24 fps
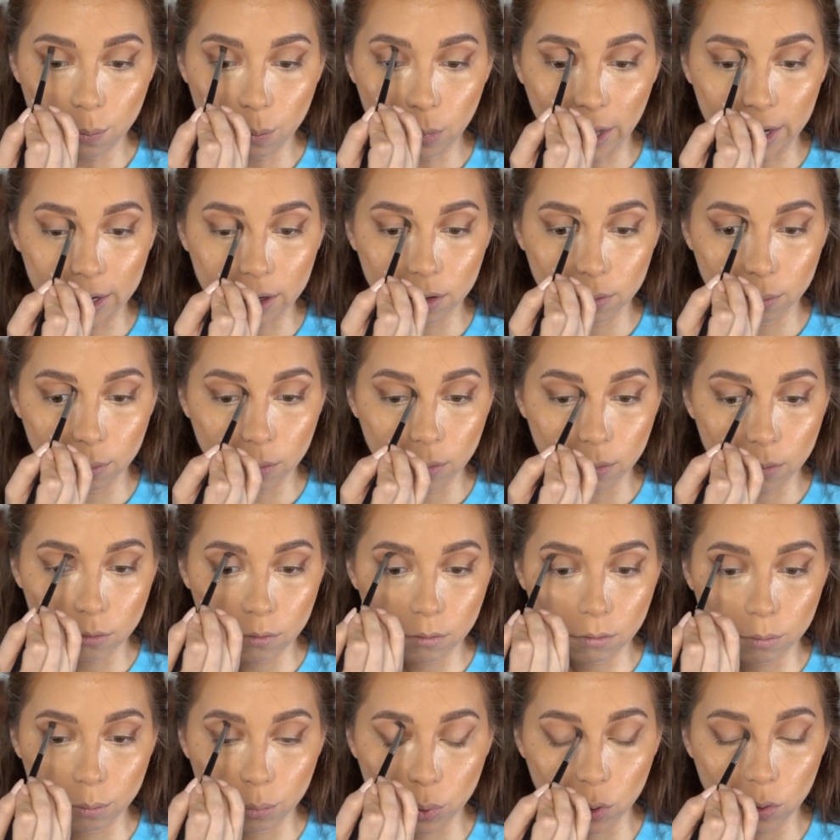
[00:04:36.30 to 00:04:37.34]
like
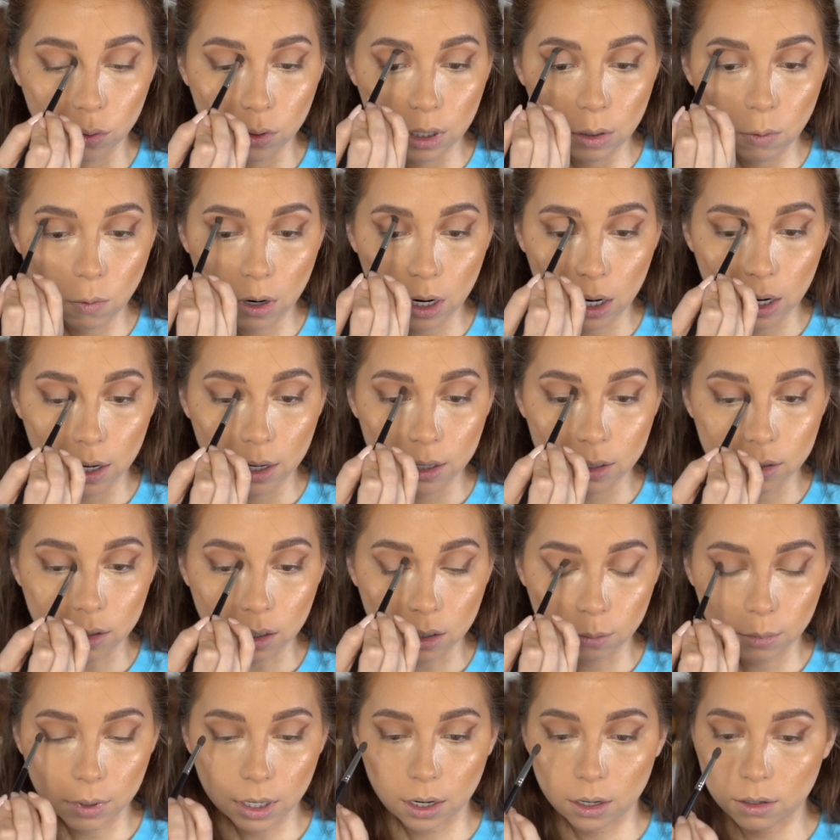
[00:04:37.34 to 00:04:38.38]
beauty wise,
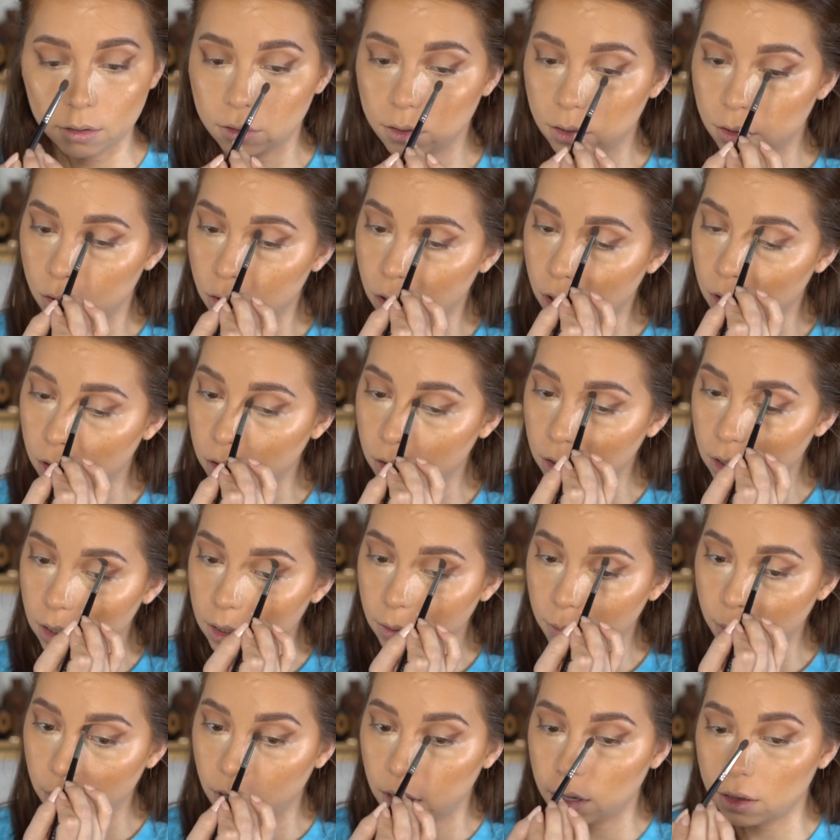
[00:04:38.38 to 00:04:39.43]
I'm kind of
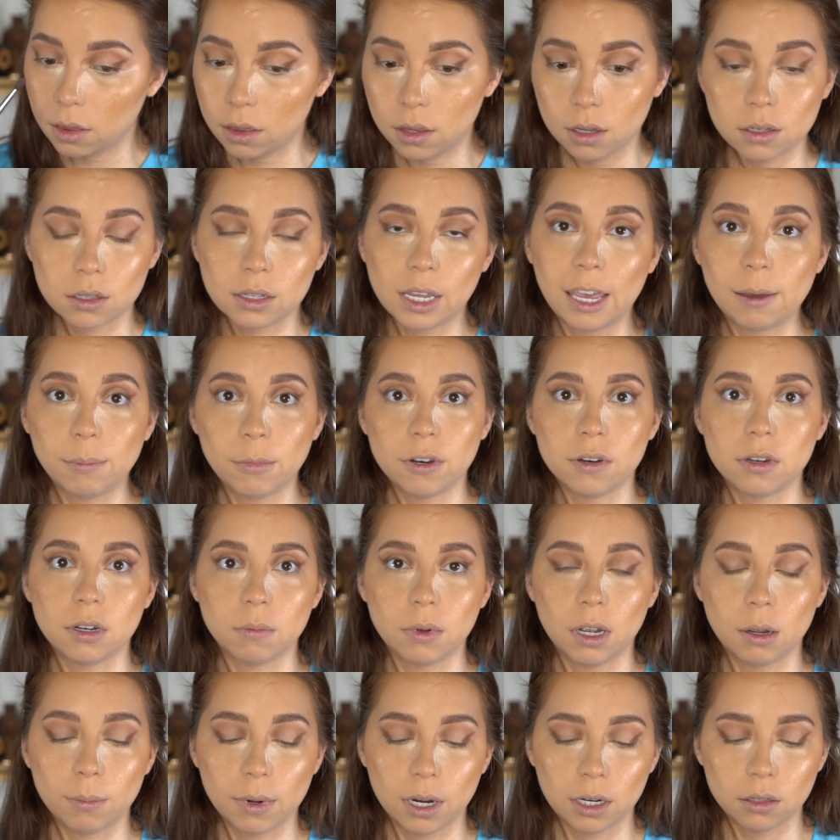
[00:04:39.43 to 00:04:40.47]
struggling. But this came into
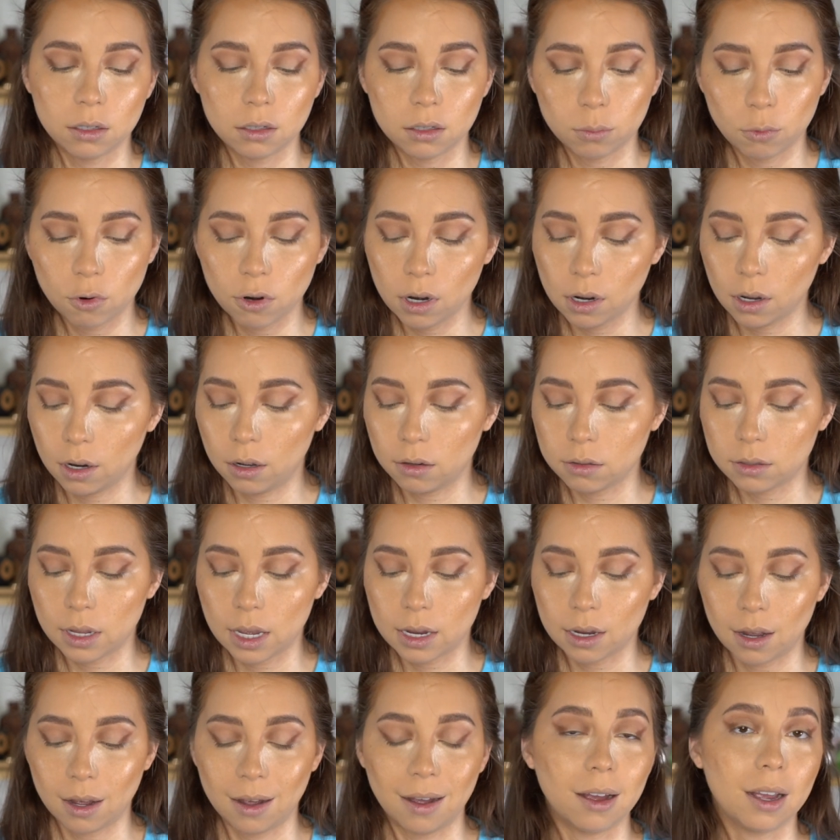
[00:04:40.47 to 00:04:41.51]
my mind this morning and I was like,
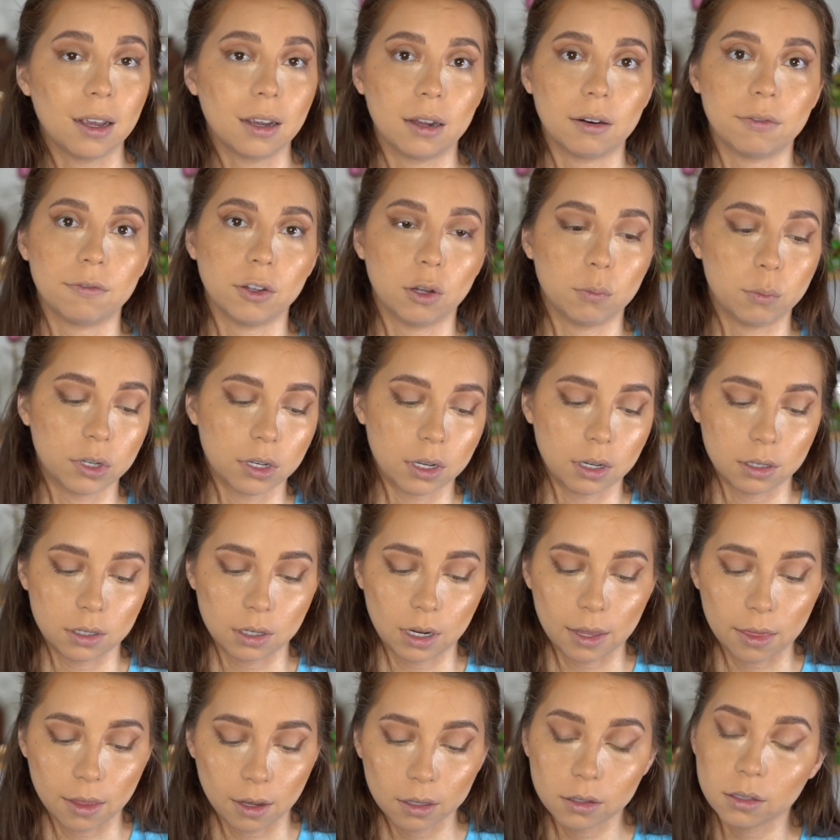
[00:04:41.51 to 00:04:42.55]
I gotta film it because I
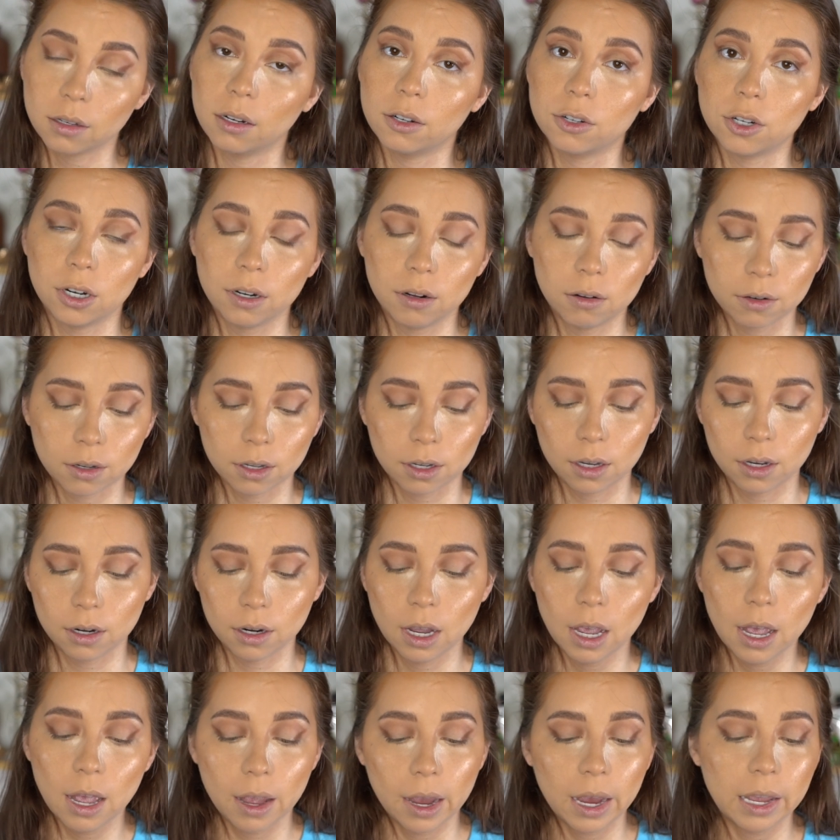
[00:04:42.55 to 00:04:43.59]
think it's gonna turn out good.
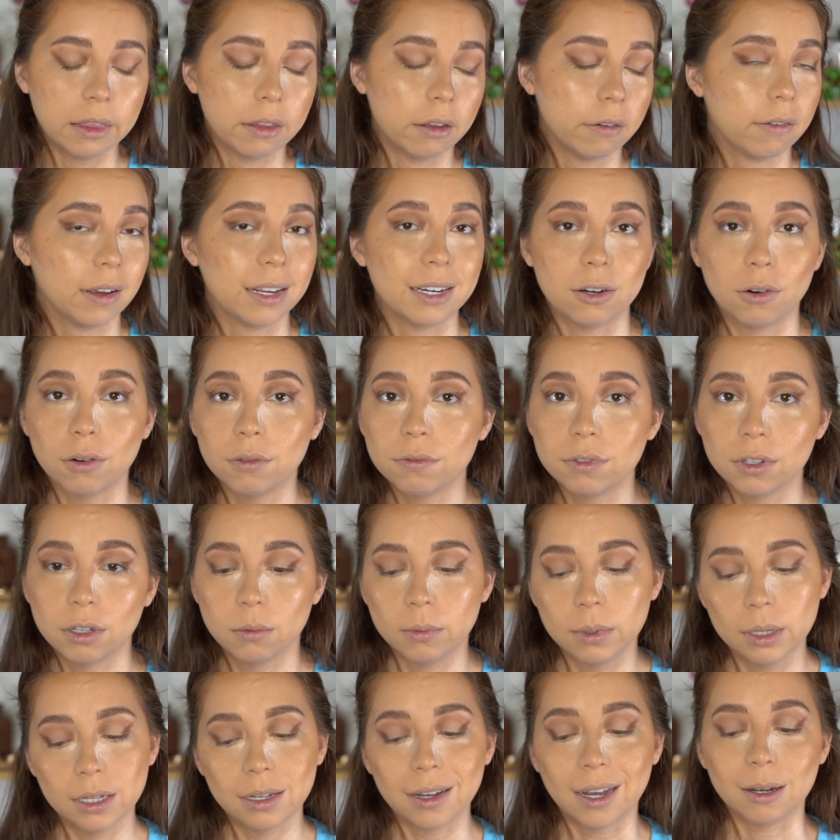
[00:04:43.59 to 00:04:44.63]
And if I don't film
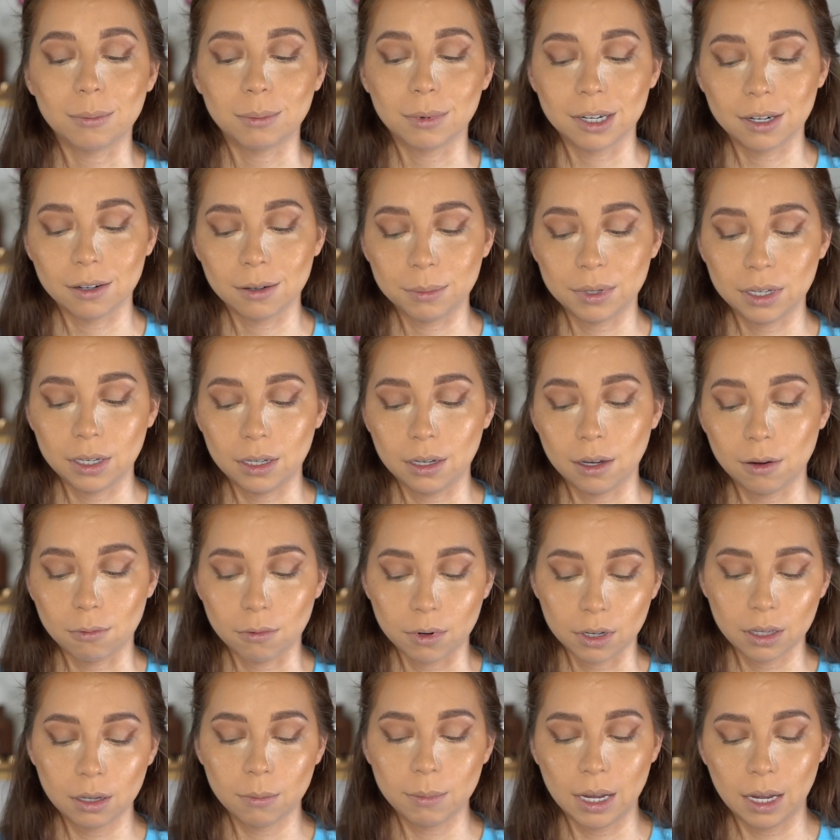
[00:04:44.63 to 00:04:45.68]
it, I'm gonna be
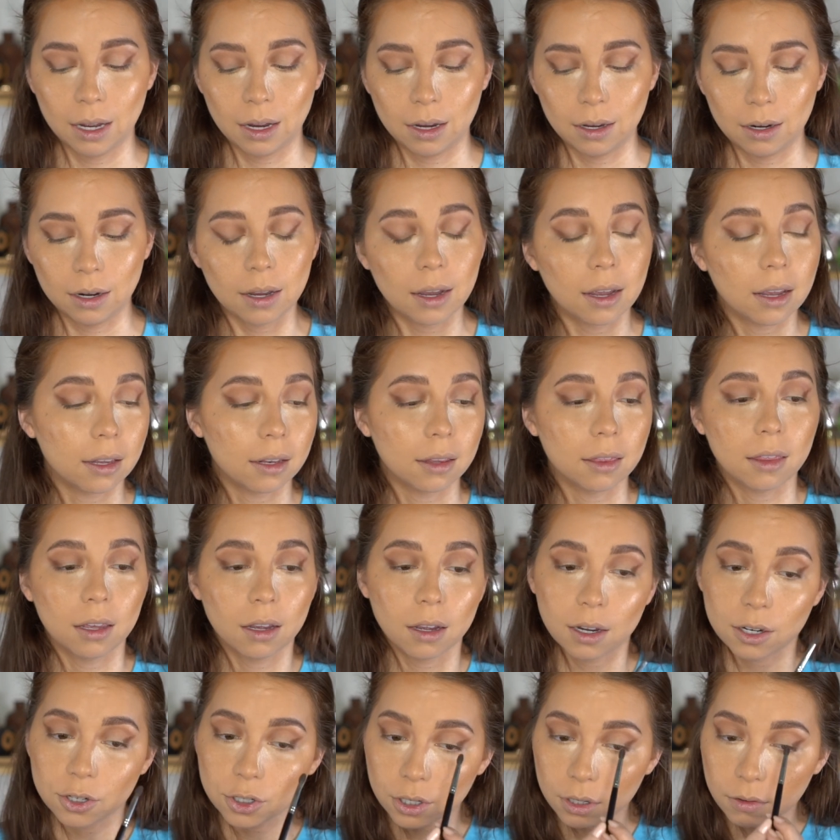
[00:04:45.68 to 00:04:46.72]
really mad and
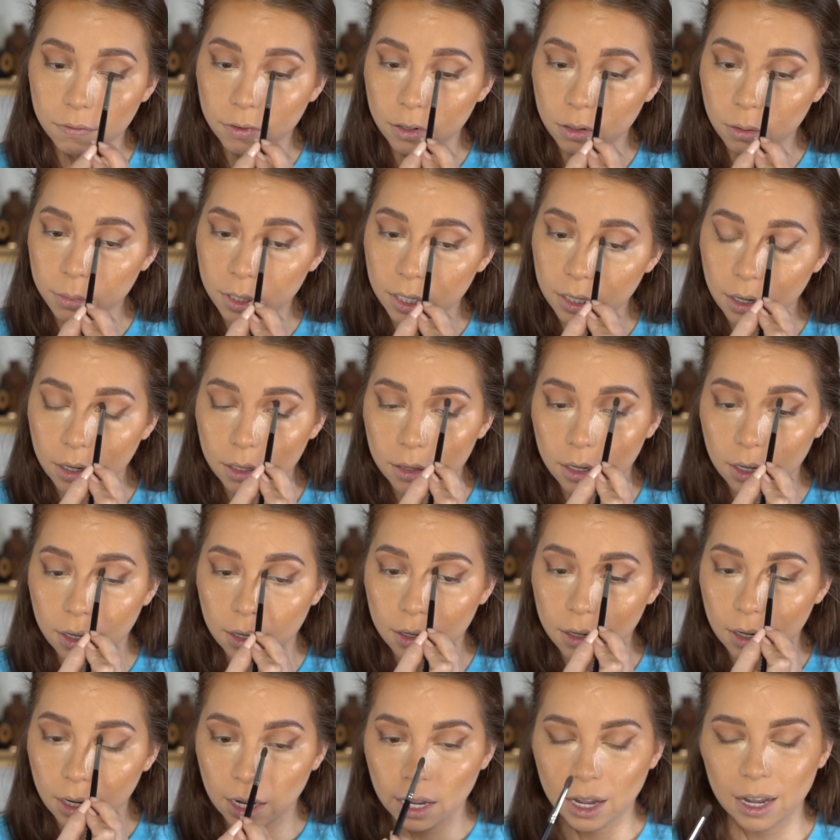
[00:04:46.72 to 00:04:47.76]
think I should have filmed it. And
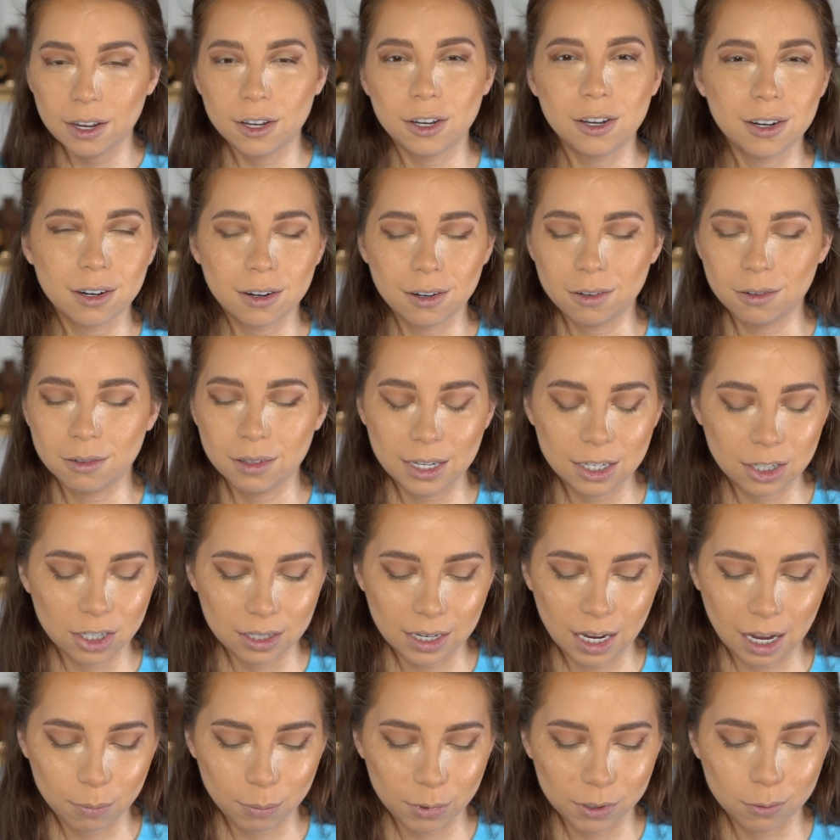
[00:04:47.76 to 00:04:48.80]
then, you know, it just
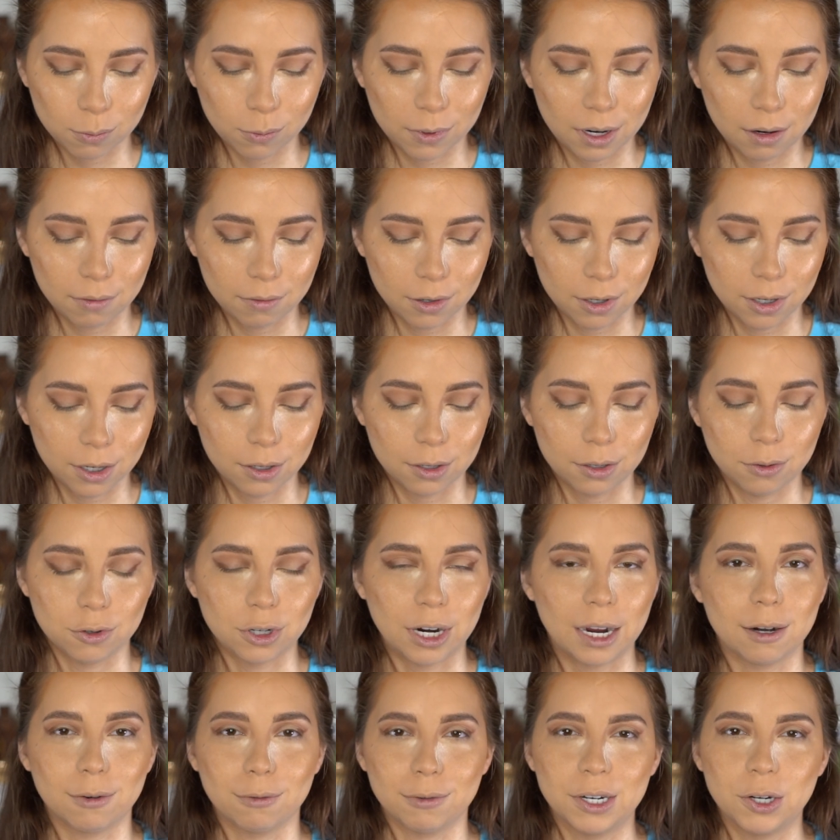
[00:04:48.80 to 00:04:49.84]
happens whenever you
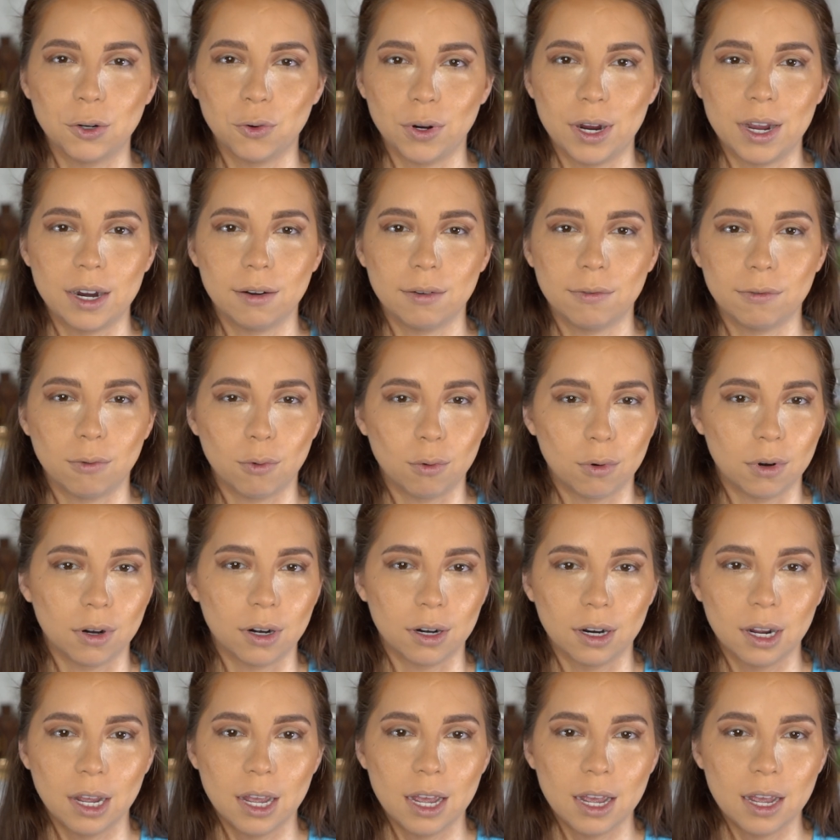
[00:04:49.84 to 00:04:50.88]
try to recreate it
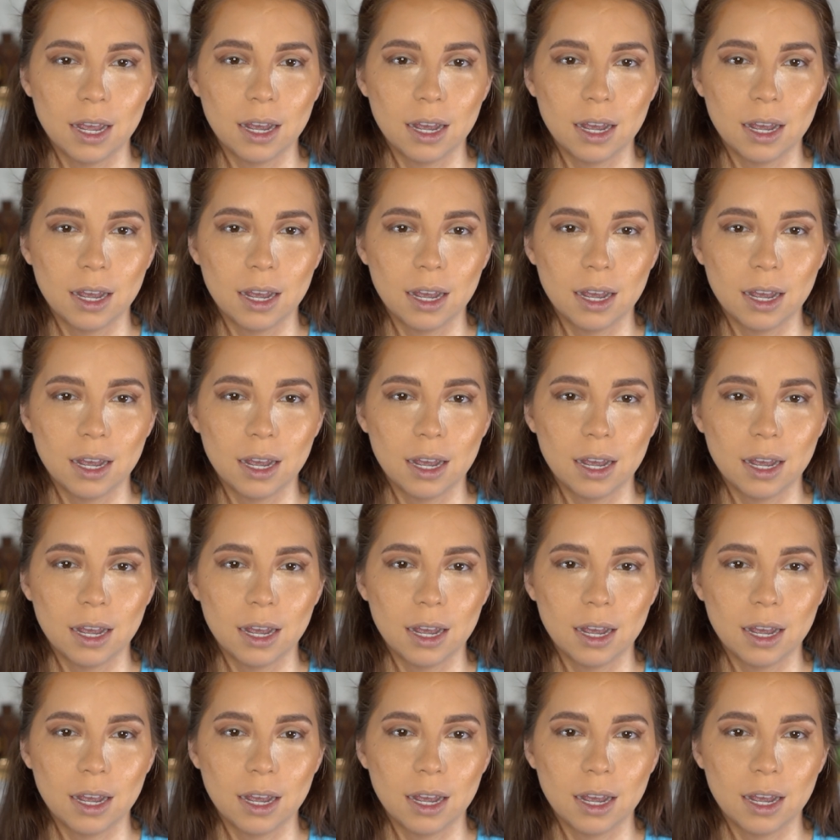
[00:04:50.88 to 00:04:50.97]
for